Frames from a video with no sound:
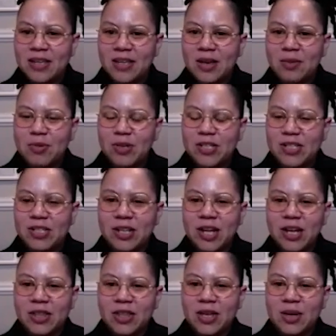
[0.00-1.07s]
Can we
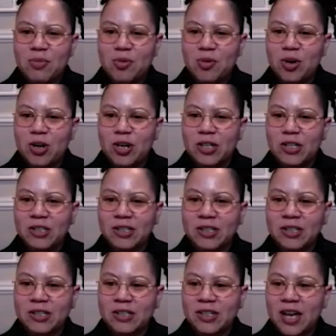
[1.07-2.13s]
select them, or?
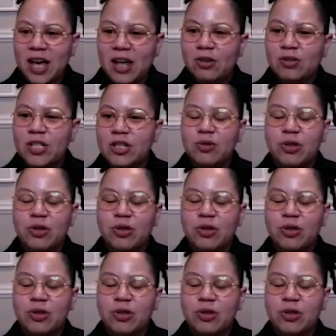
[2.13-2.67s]
I don't see a